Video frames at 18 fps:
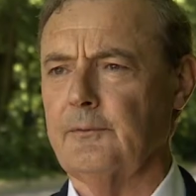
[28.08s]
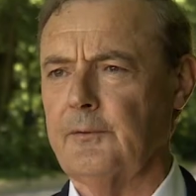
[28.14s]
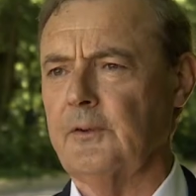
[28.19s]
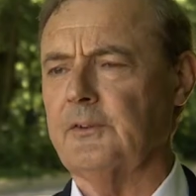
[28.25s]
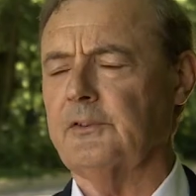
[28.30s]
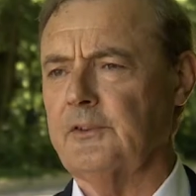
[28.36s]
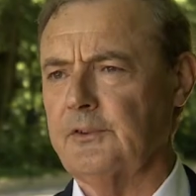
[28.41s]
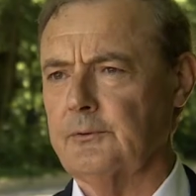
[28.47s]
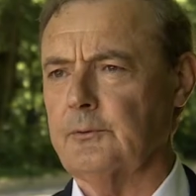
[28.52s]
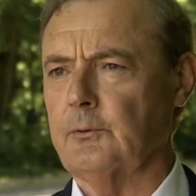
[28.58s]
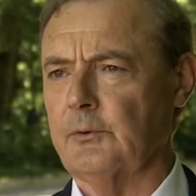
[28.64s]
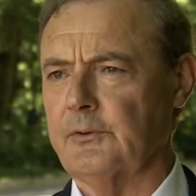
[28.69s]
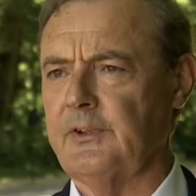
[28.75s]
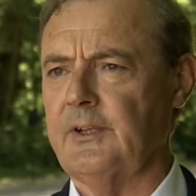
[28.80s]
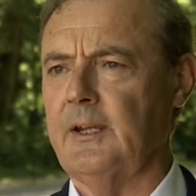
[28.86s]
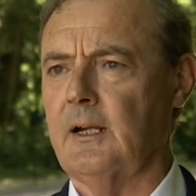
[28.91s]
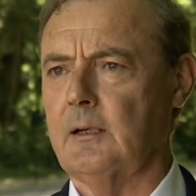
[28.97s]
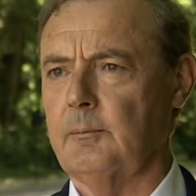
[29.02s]
first is, of course,
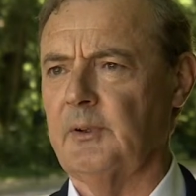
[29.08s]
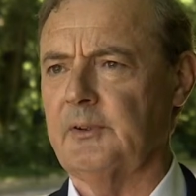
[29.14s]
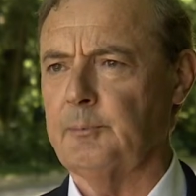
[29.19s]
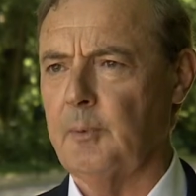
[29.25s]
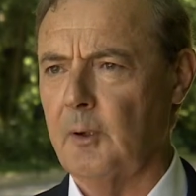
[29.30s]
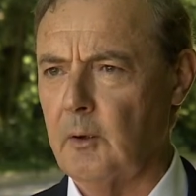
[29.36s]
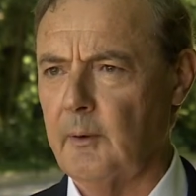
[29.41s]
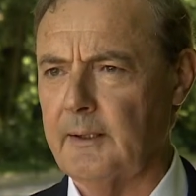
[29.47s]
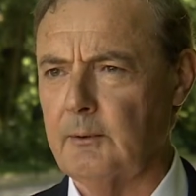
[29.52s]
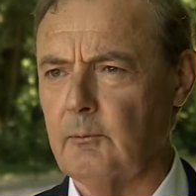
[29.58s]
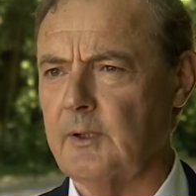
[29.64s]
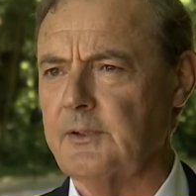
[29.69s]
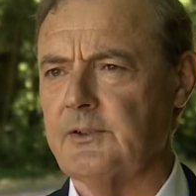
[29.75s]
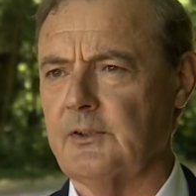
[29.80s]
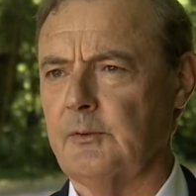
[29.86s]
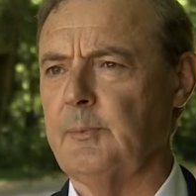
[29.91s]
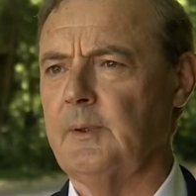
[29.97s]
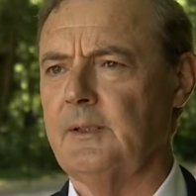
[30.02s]
the Airbus Boeing, which
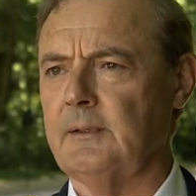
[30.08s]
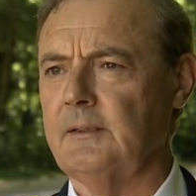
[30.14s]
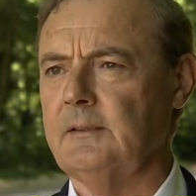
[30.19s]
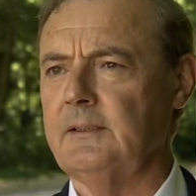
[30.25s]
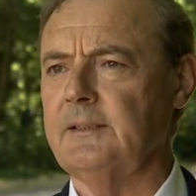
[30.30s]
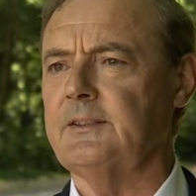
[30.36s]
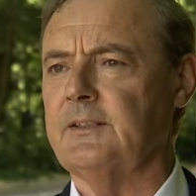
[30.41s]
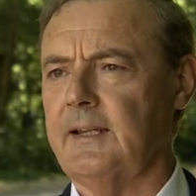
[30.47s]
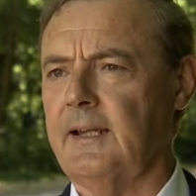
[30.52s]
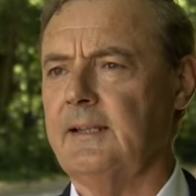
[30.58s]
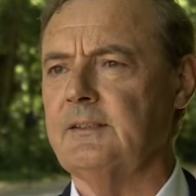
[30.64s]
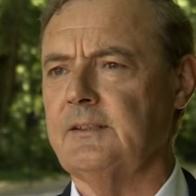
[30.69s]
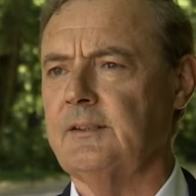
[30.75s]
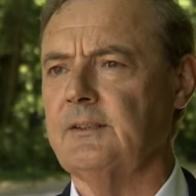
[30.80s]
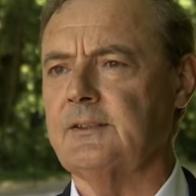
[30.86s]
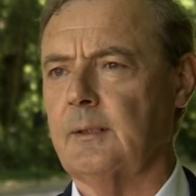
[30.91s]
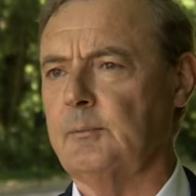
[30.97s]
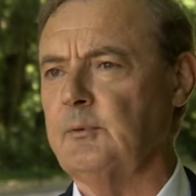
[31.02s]
has been litigated in
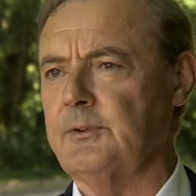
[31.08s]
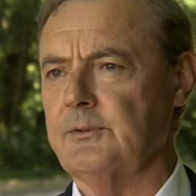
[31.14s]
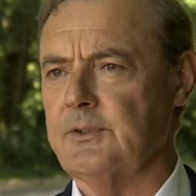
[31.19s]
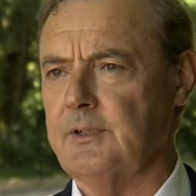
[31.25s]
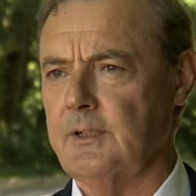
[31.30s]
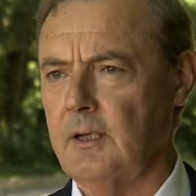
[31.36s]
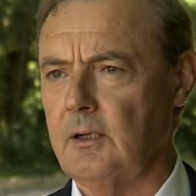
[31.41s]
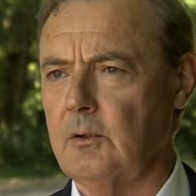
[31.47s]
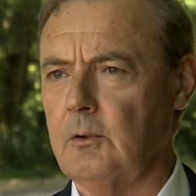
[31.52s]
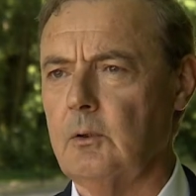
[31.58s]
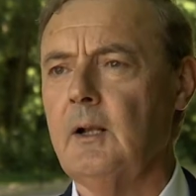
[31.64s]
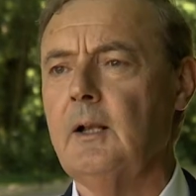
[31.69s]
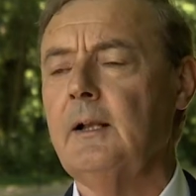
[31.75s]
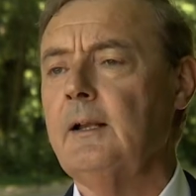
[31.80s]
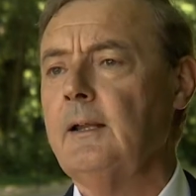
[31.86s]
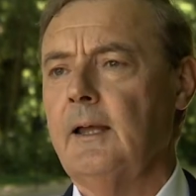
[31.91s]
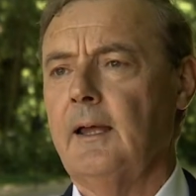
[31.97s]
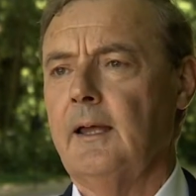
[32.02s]
the WTO
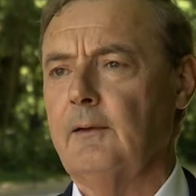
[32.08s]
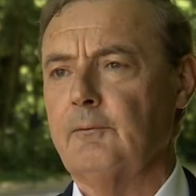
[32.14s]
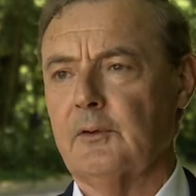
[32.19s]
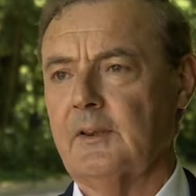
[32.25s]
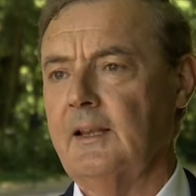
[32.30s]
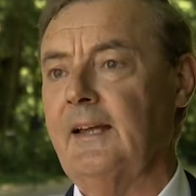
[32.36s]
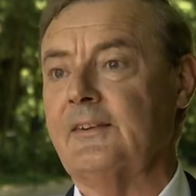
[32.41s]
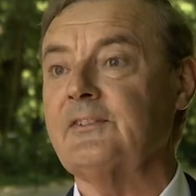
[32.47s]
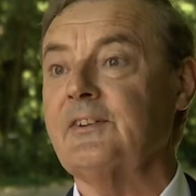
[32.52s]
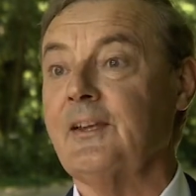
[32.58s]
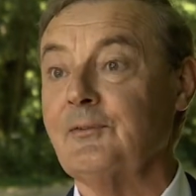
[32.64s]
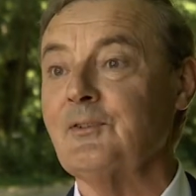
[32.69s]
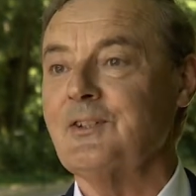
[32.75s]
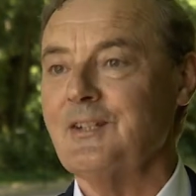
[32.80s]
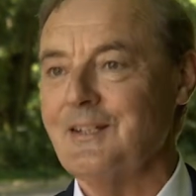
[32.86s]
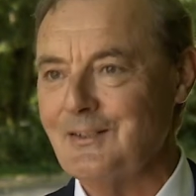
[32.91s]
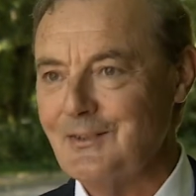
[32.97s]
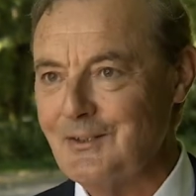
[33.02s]
uh, for the last
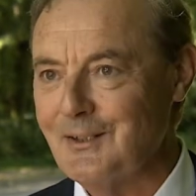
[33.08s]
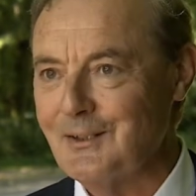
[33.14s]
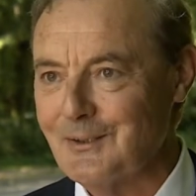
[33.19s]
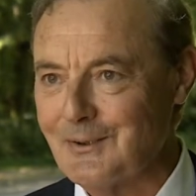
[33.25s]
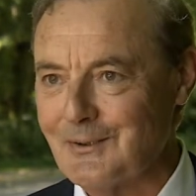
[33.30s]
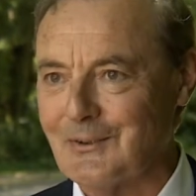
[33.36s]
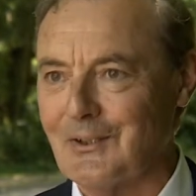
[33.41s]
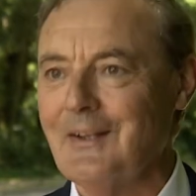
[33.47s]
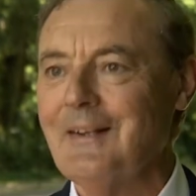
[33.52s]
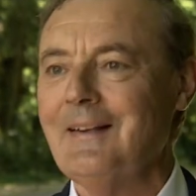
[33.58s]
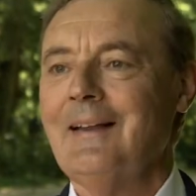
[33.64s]
17 years.